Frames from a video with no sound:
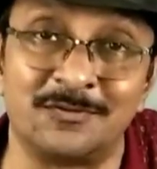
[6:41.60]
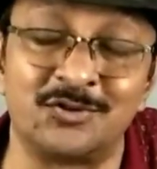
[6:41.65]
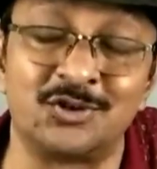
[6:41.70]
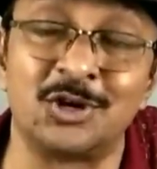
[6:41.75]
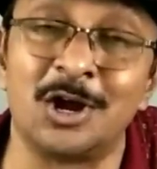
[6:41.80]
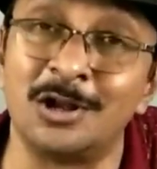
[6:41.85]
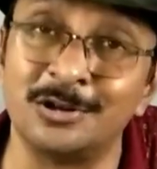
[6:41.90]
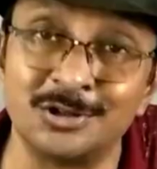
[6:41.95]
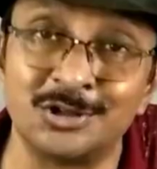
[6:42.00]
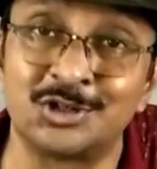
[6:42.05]

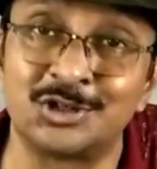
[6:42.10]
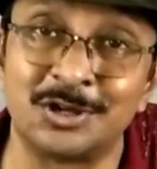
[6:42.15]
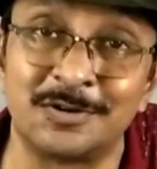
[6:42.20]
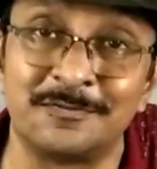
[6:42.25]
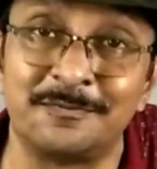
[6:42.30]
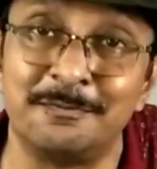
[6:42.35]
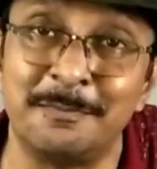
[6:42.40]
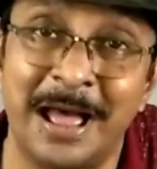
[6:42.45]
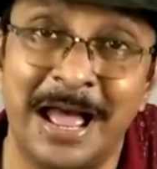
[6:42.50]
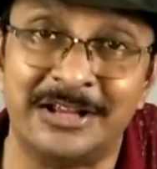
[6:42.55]
tons
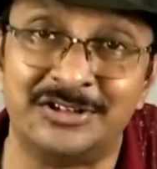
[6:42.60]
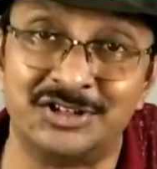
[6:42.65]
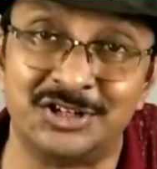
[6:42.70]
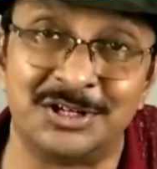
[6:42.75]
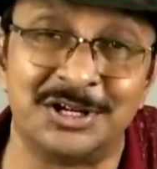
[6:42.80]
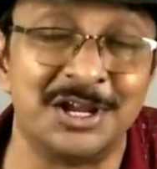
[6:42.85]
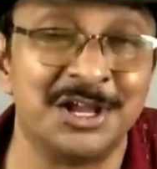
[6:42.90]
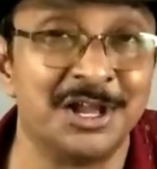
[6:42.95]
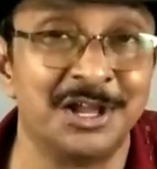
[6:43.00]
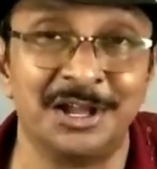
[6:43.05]
of magic
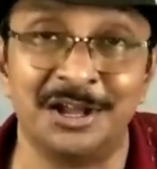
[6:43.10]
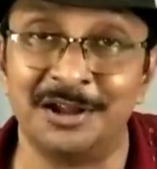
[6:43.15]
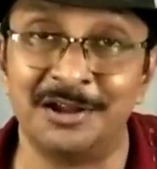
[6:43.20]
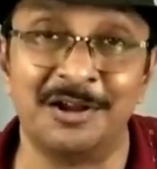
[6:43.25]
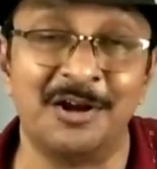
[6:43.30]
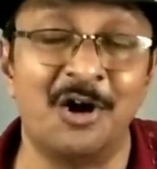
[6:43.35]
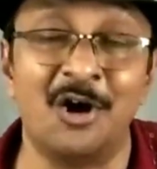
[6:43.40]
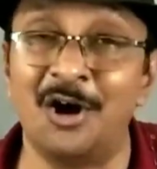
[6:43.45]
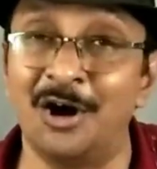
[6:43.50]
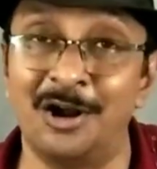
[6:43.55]

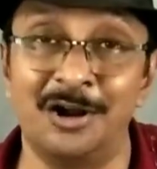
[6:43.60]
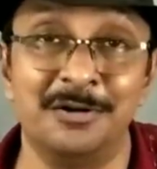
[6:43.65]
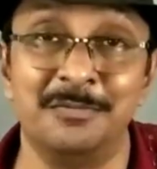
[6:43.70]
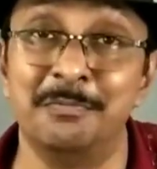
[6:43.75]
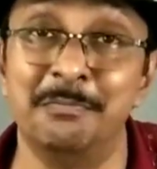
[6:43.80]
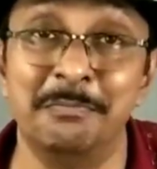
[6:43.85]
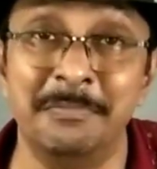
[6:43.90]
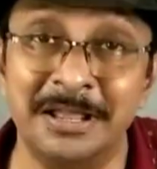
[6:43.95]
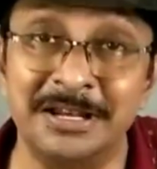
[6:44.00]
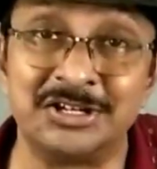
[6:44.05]
or
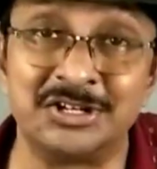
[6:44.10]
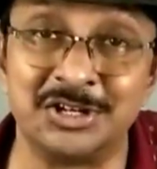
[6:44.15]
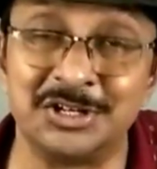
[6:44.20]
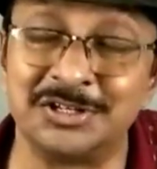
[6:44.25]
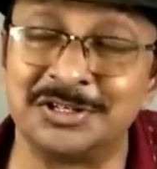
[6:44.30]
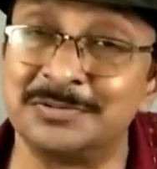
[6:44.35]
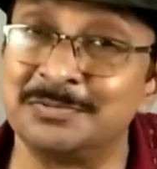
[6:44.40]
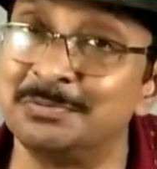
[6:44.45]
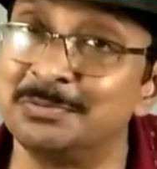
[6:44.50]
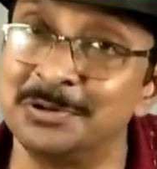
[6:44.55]

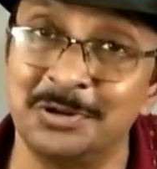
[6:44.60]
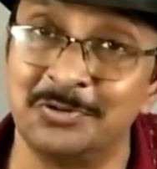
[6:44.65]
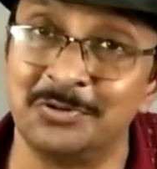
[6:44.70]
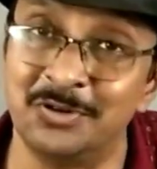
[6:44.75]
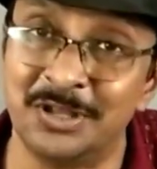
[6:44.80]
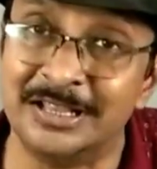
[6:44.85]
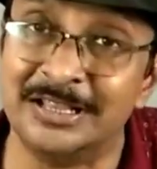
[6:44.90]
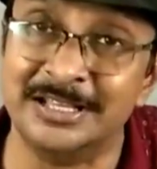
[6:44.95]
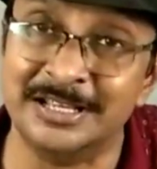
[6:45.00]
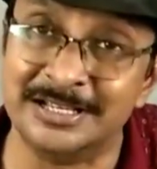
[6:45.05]
mentalism
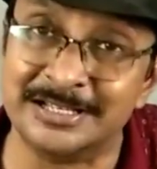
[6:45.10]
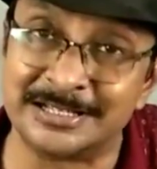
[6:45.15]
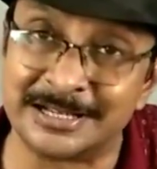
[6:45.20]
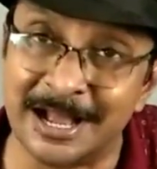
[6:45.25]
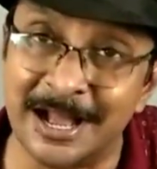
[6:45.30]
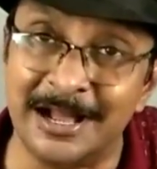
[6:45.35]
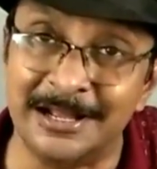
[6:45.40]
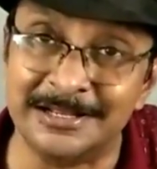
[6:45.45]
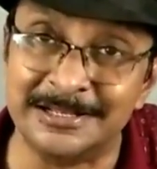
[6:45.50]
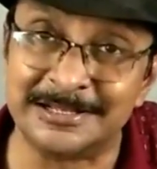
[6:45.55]
with these
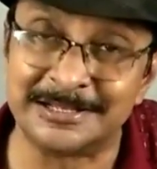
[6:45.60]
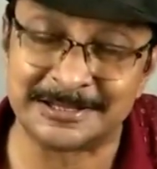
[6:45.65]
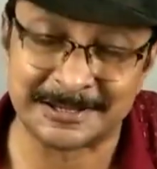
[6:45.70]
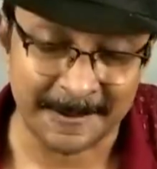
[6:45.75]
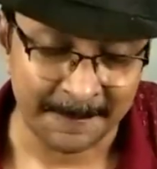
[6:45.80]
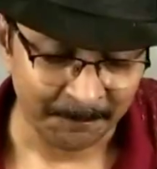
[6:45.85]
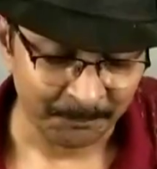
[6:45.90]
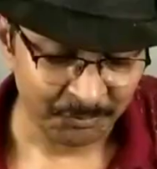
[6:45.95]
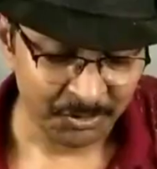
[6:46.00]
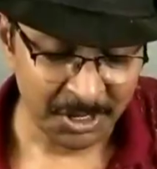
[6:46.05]
cards.
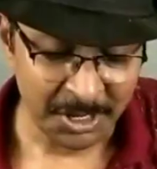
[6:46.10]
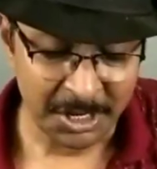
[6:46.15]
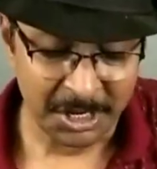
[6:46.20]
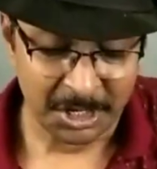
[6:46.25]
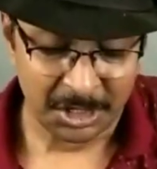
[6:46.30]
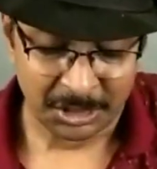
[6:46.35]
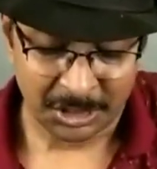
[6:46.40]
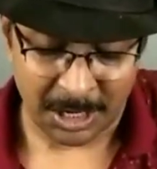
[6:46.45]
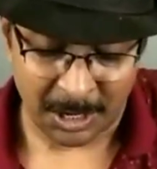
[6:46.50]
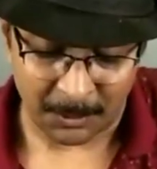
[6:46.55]

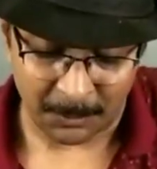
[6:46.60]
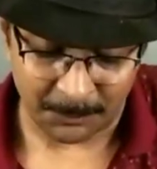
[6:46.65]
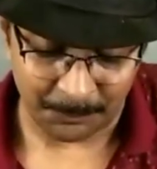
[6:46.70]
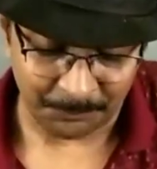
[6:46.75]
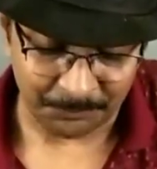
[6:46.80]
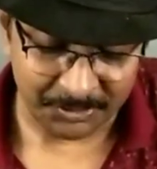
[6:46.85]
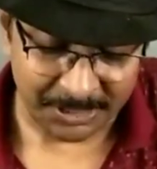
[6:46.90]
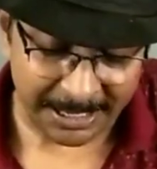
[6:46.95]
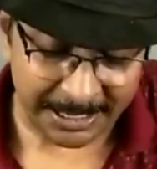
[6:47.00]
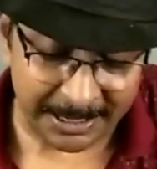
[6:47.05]
Now,
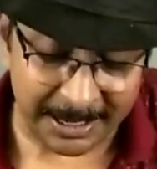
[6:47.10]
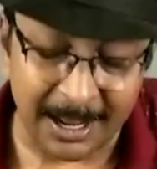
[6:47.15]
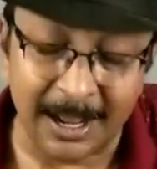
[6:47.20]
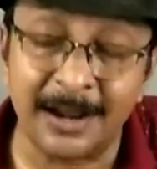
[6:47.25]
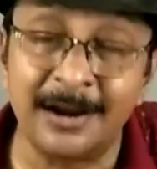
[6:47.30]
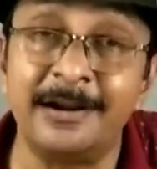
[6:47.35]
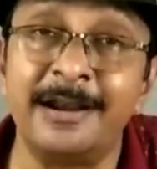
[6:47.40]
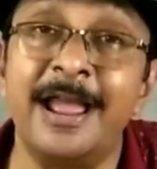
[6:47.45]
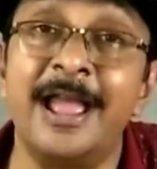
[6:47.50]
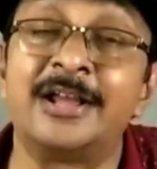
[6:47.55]
there
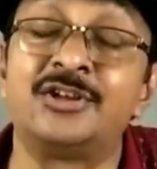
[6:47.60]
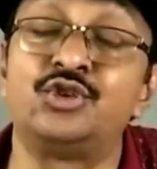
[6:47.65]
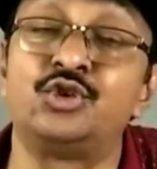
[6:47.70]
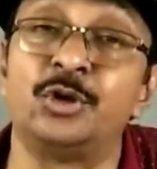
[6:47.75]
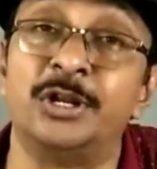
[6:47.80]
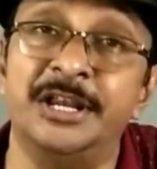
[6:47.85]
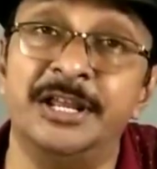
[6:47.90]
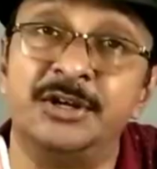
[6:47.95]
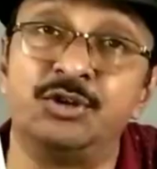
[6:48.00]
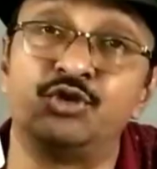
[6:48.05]
are
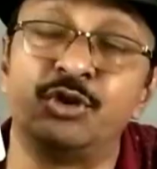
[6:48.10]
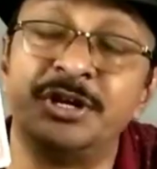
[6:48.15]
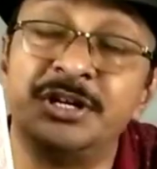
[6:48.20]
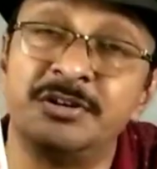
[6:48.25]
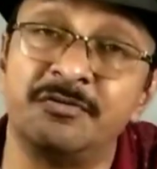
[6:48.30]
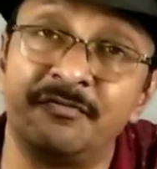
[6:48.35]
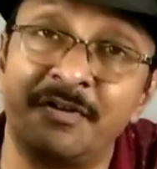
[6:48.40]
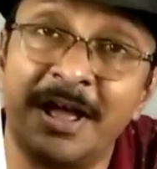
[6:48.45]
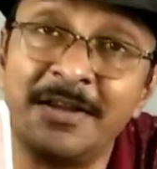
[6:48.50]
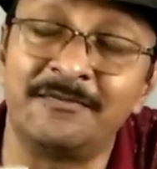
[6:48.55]
actually
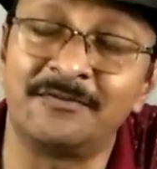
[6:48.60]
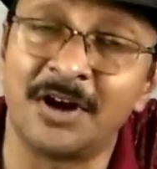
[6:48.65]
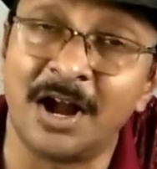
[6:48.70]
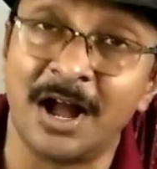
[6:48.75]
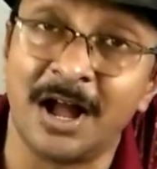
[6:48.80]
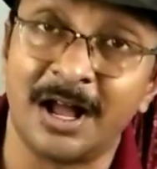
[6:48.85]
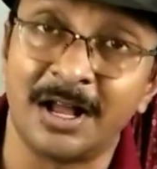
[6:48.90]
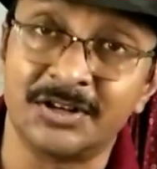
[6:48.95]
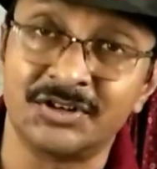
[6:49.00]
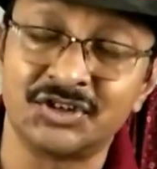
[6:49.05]
25
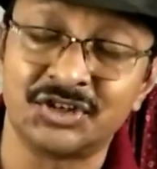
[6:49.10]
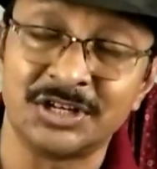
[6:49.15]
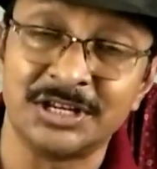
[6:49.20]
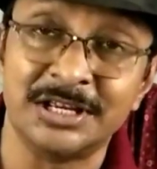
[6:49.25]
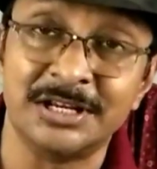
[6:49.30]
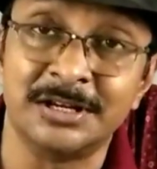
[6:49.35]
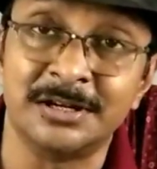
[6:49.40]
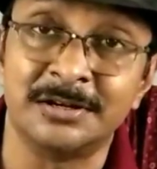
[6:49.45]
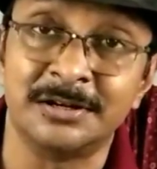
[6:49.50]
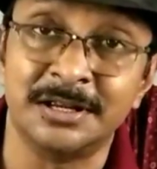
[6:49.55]
cards
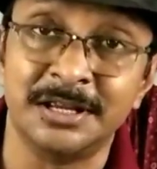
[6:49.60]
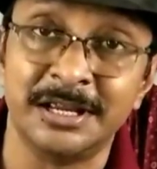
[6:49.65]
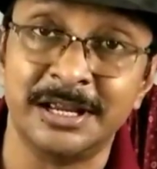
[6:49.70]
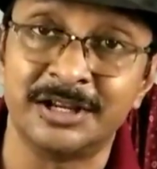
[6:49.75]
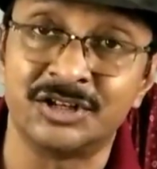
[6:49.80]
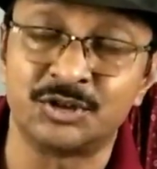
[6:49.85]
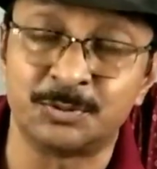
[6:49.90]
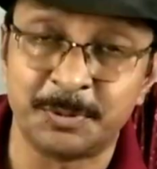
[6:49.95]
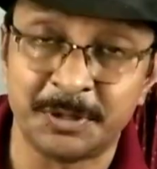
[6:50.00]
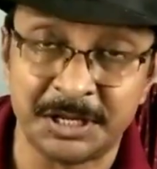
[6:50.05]
in an
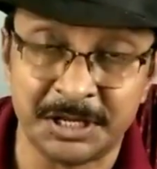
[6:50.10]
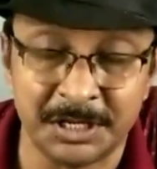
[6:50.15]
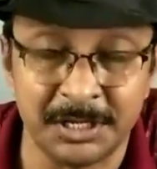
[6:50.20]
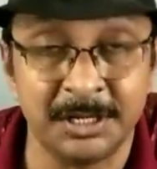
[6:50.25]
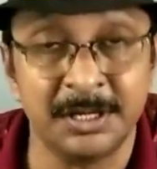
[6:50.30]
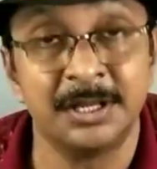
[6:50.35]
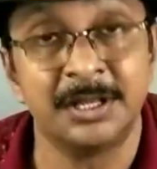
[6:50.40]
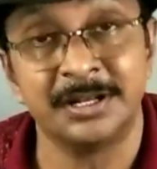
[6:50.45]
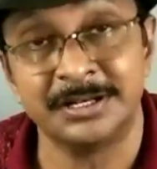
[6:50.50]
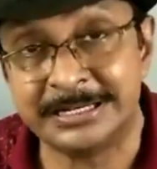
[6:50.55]
ESP
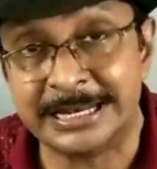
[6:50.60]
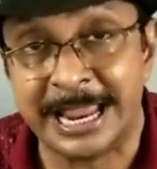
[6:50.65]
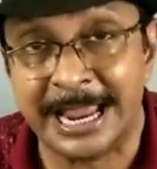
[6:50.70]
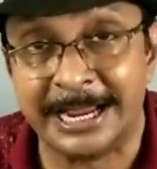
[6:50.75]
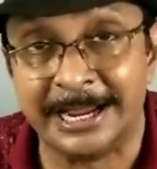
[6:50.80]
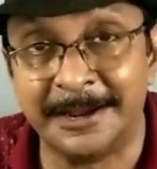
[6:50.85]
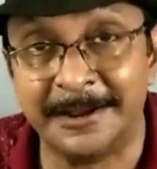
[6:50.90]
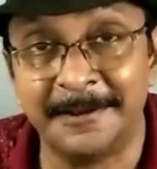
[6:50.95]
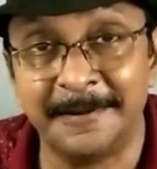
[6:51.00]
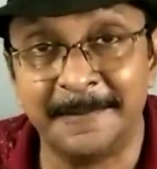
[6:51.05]
deck,